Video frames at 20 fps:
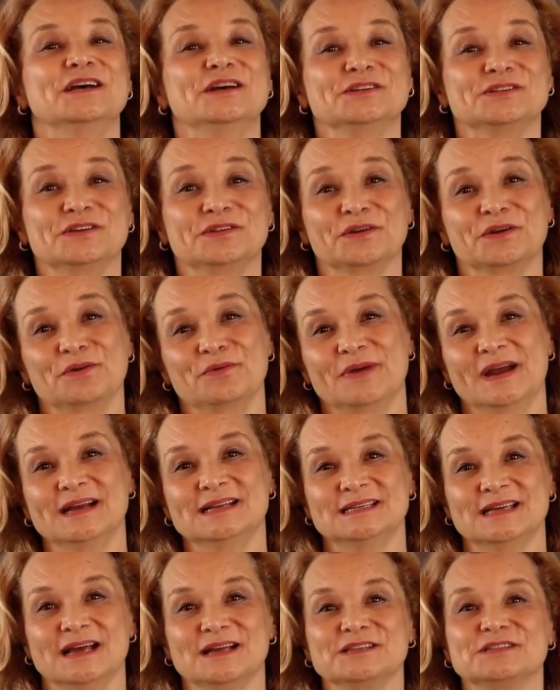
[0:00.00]
So the
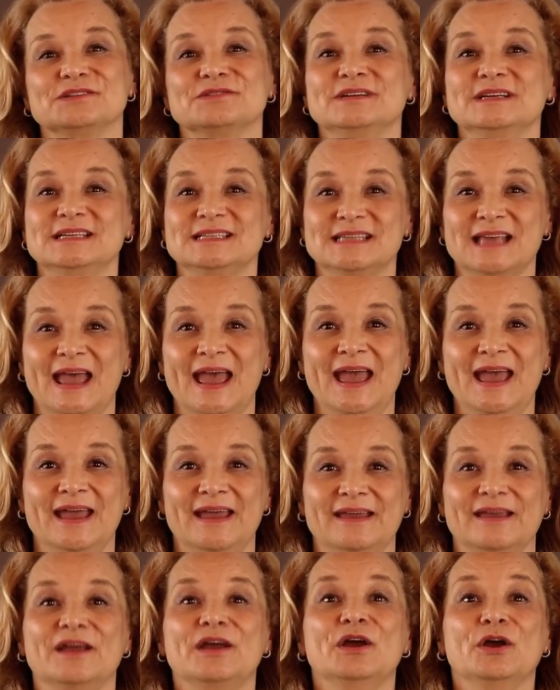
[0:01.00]
correct answer is
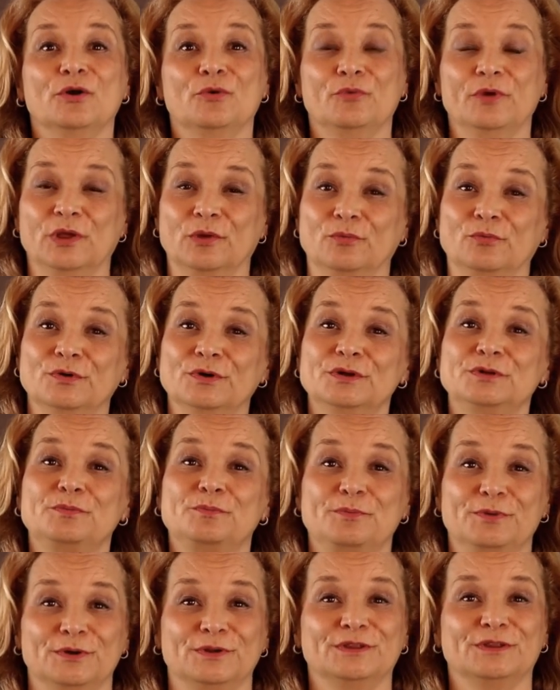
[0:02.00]
A. We
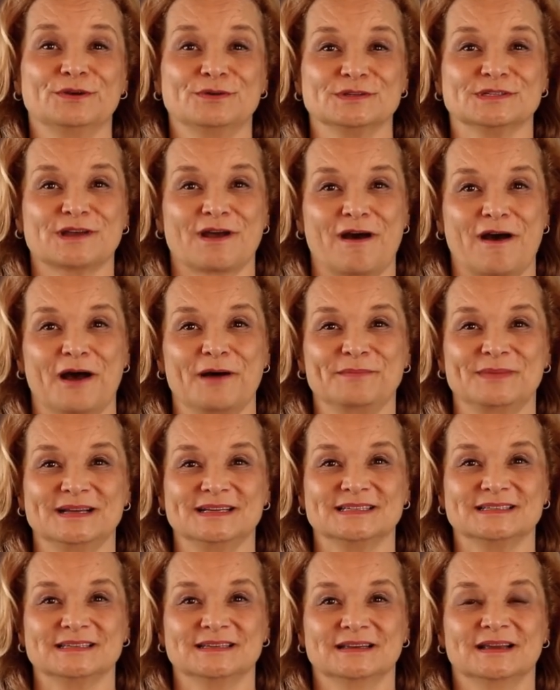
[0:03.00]
would put those
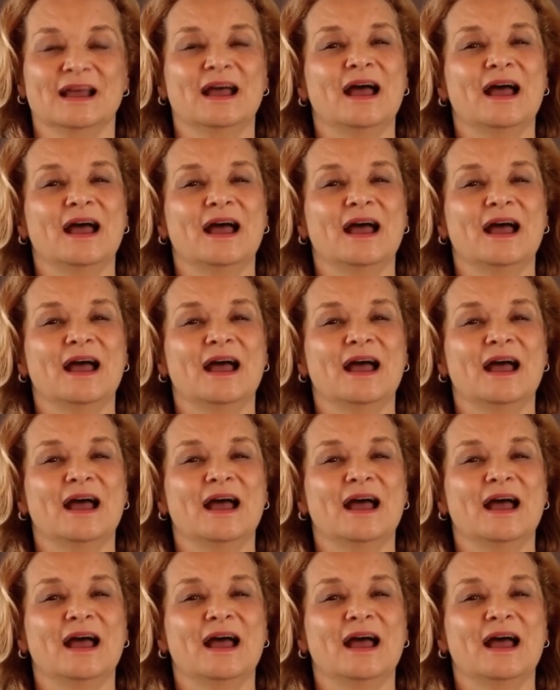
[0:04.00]
commas.